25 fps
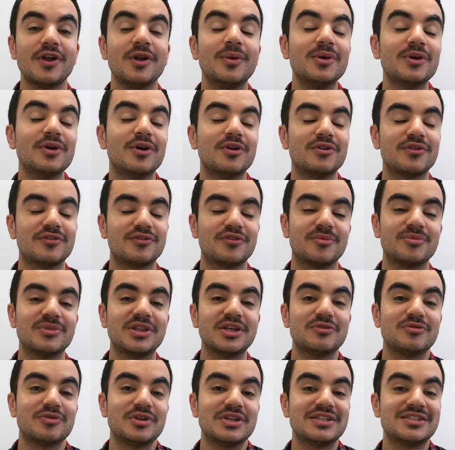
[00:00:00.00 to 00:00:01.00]
Following on from
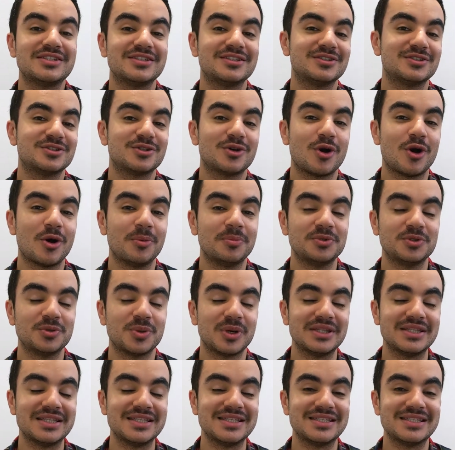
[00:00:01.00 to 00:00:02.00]
the recent COP
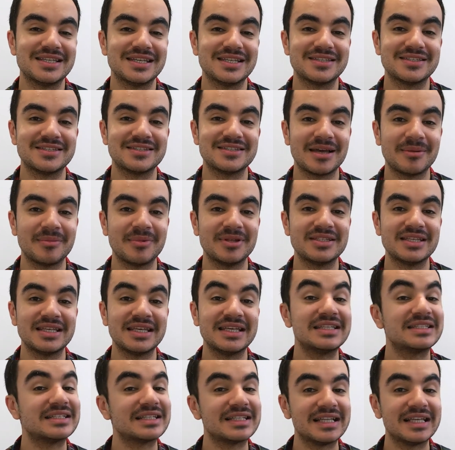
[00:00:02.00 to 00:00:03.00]
twenty-six summit,
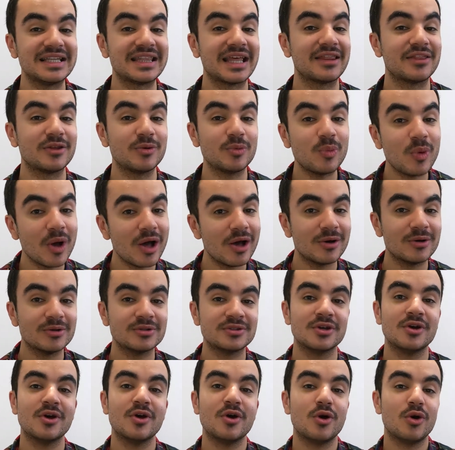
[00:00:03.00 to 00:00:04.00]
it is clear that the
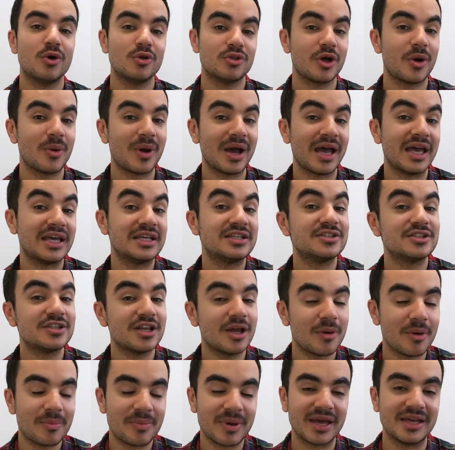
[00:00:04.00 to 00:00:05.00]
world, although at a
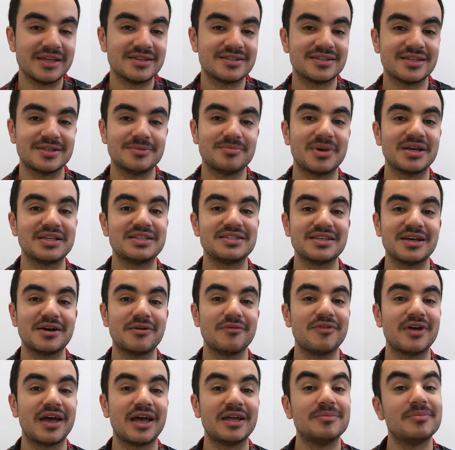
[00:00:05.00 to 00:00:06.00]
slower pace than
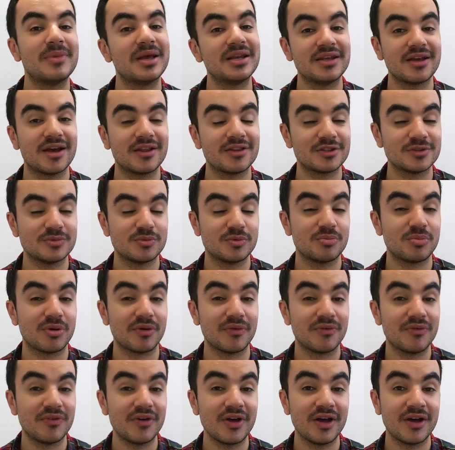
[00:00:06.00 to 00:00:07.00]
myself and many others would
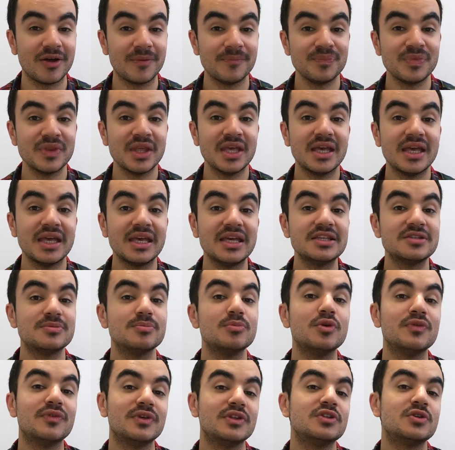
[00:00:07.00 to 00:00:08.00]
prefer, is
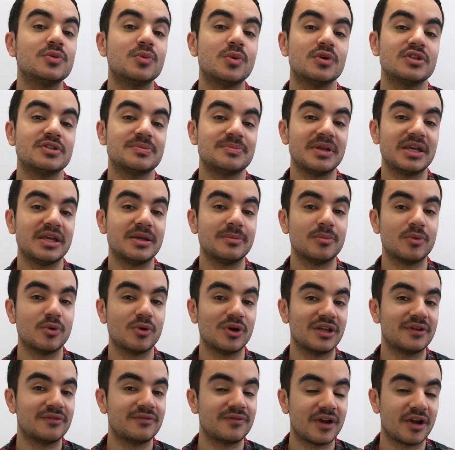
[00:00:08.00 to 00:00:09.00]
moving towards being
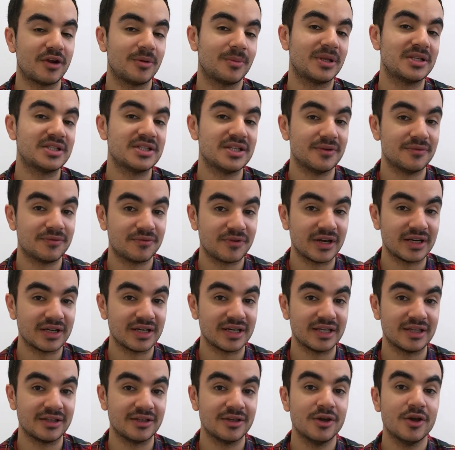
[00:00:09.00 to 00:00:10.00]
more environmentally
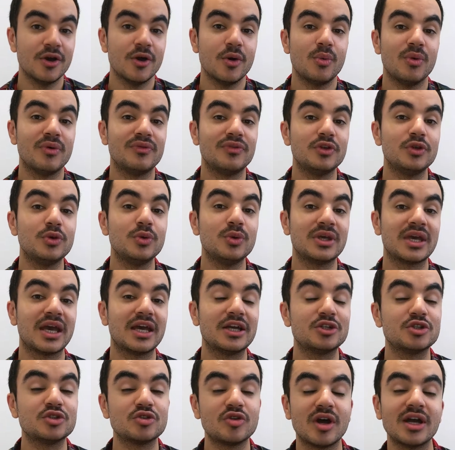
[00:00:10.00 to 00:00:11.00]
friendly, with the U
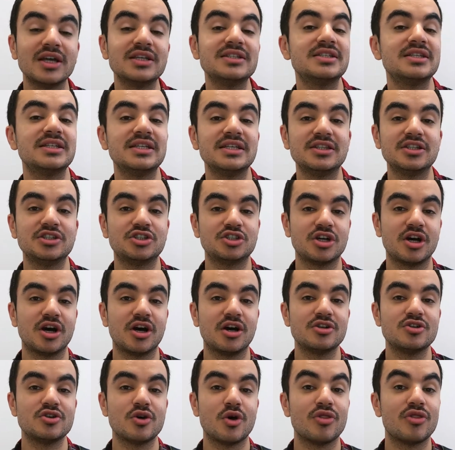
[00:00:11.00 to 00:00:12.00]
K trying to lead the
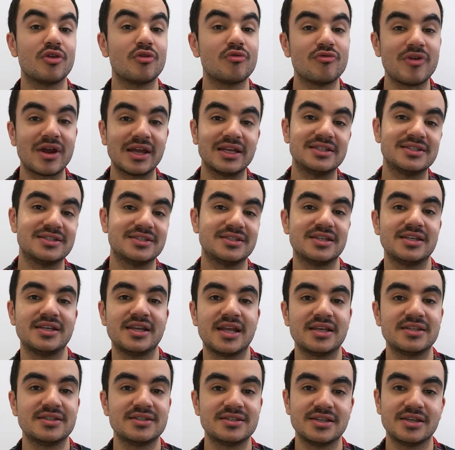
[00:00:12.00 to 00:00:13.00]
charge on the race to
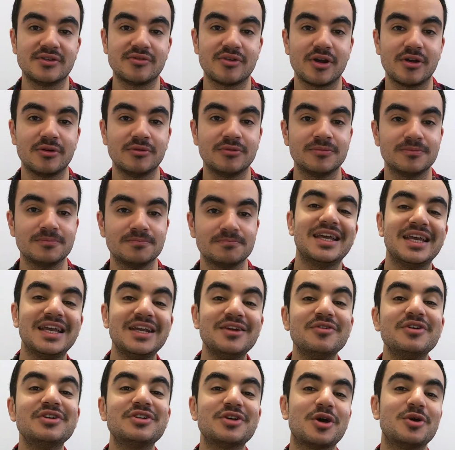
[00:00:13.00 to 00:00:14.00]
net zero.
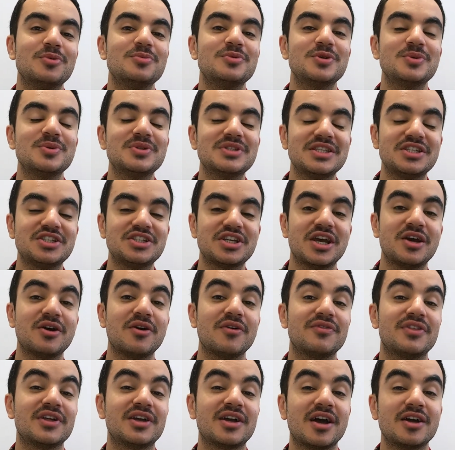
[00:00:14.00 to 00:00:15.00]
Ingrid Holmes, who is the chair
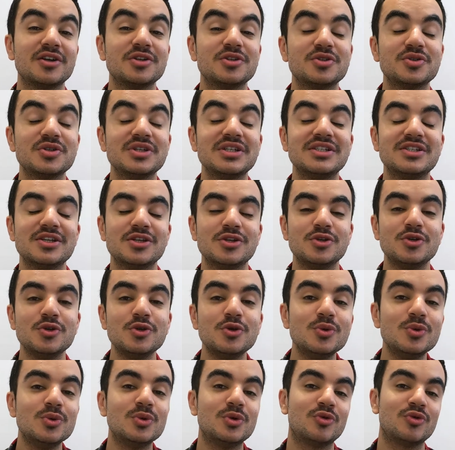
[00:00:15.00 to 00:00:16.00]
of the country's
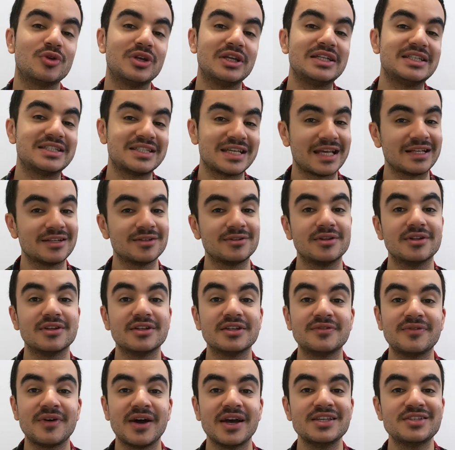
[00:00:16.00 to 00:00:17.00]
new Green Technical
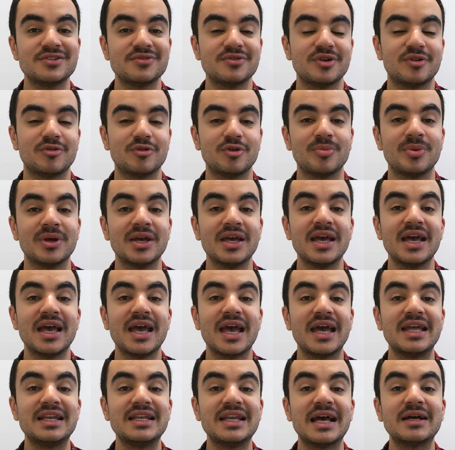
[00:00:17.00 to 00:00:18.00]
Advisory Group,
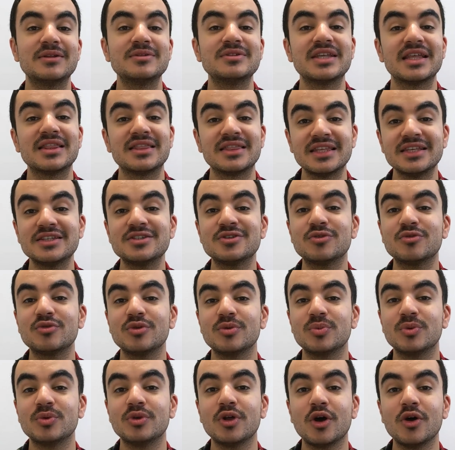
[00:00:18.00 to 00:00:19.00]
announced that this
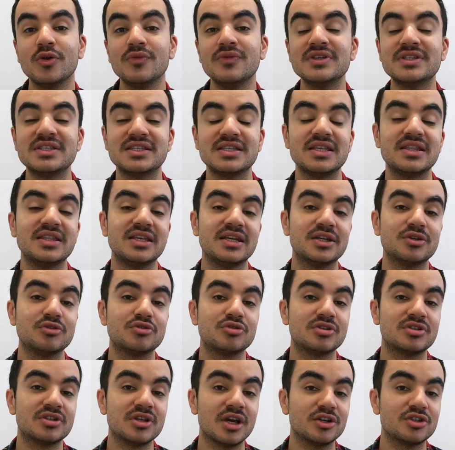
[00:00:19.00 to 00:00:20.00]
group will oversee the
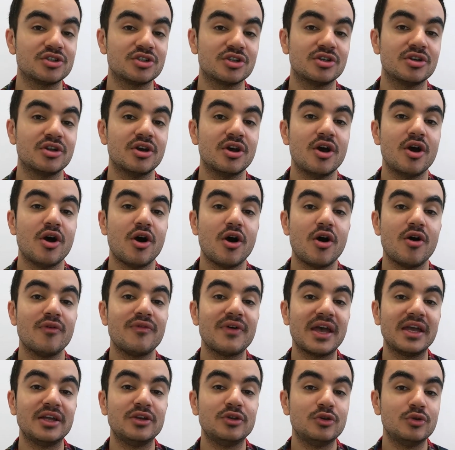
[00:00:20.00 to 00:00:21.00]
introduction
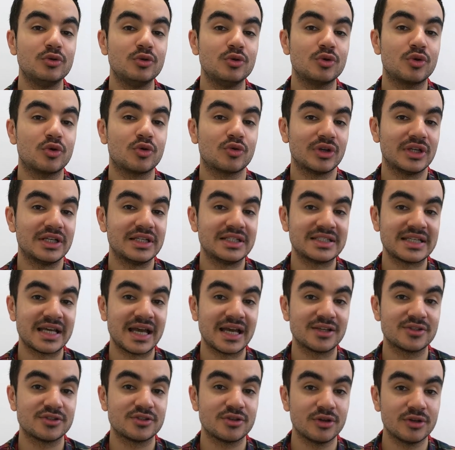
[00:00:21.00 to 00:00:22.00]
of a new Green
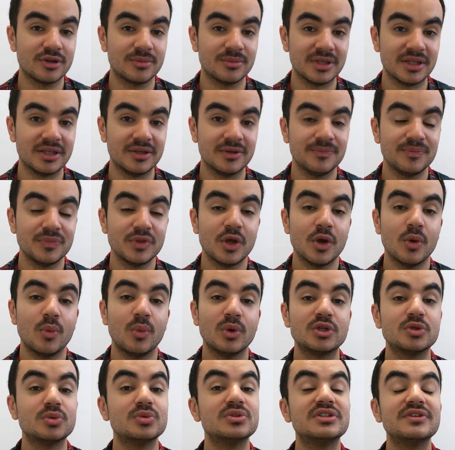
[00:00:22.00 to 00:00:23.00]
Taxonomy,
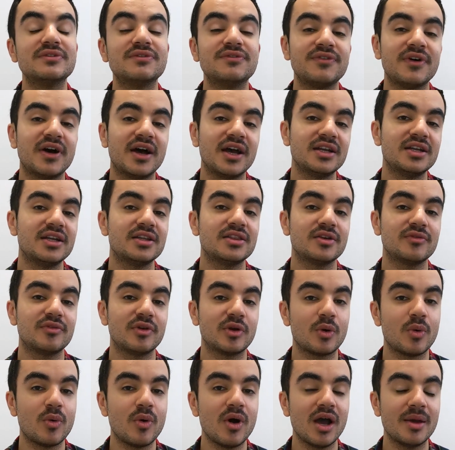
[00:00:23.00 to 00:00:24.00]
which will define the
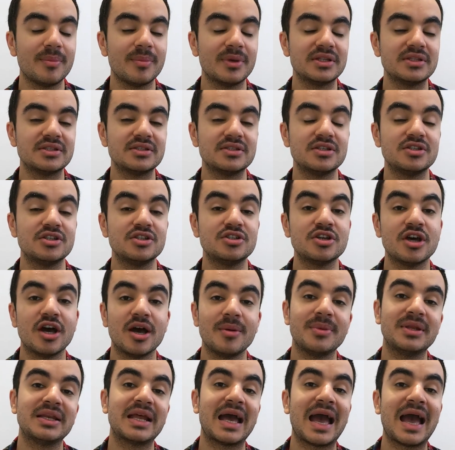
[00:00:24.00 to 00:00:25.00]
requirements to
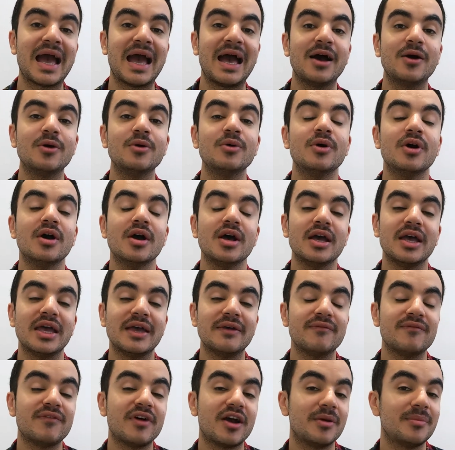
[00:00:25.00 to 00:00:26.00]
determine how
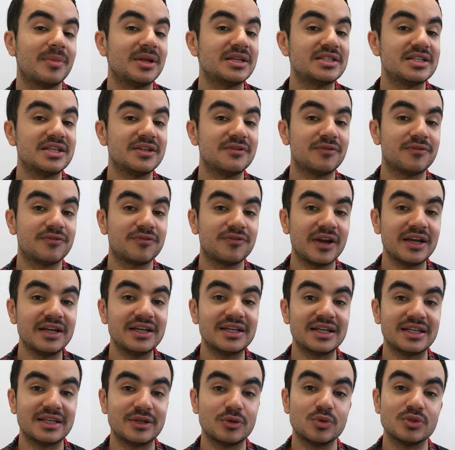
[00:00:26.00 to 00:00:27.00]
environmentally
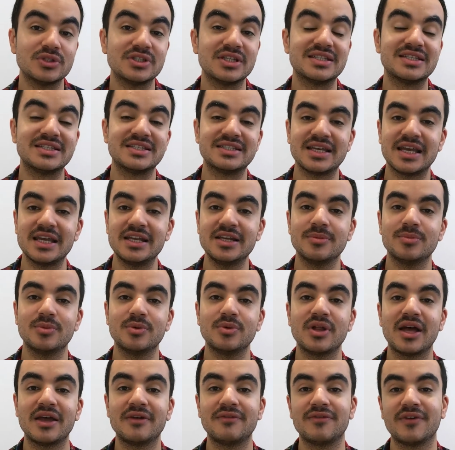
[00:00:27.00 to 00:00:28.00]
friendly or
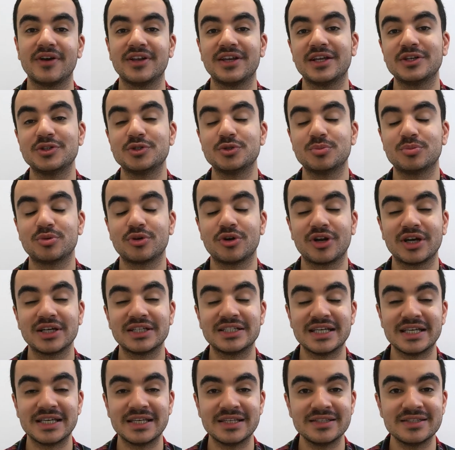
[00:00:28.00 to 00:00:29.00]
sustainable a financial
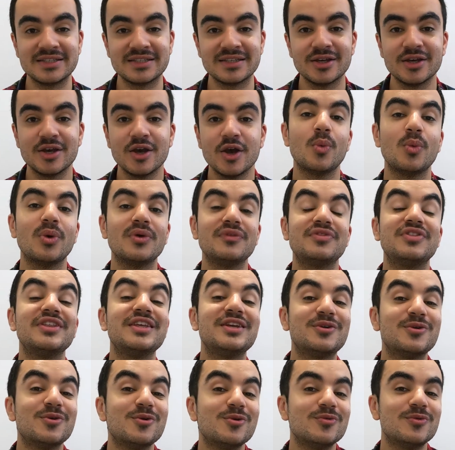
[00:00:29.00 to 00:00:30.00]
product is, with
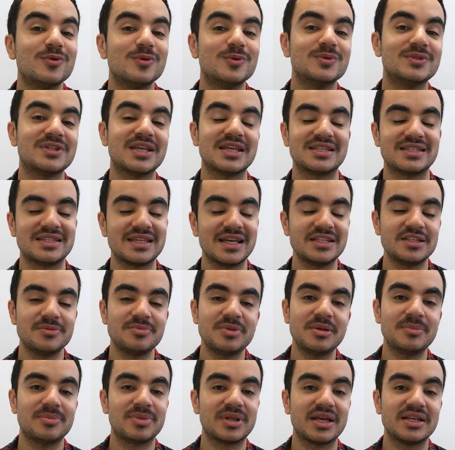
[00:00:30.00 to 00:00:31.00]
the core rules set to
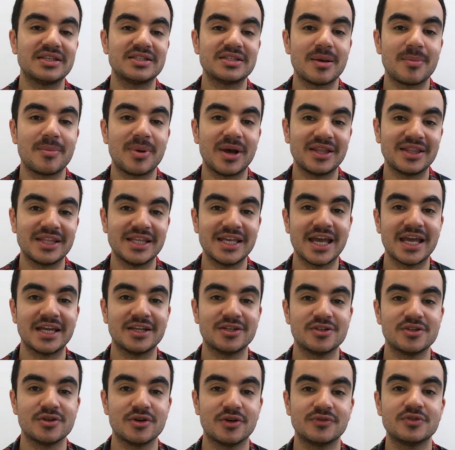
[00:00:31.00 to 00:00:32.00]
be in place by the
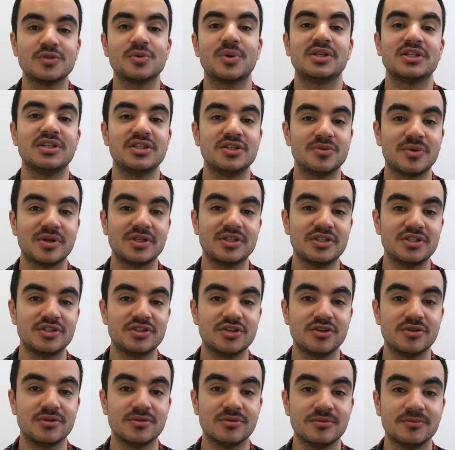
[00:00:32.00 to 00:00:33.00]
end of twenty
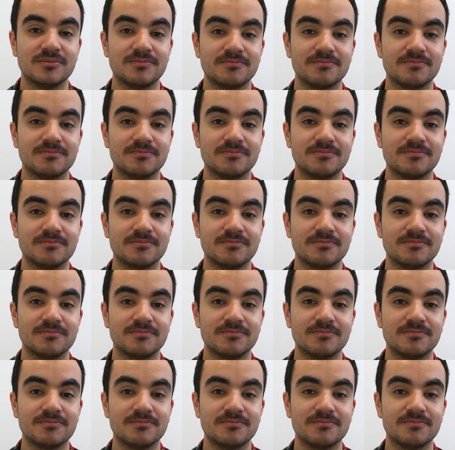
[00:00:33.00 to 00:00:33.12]
twenty-two.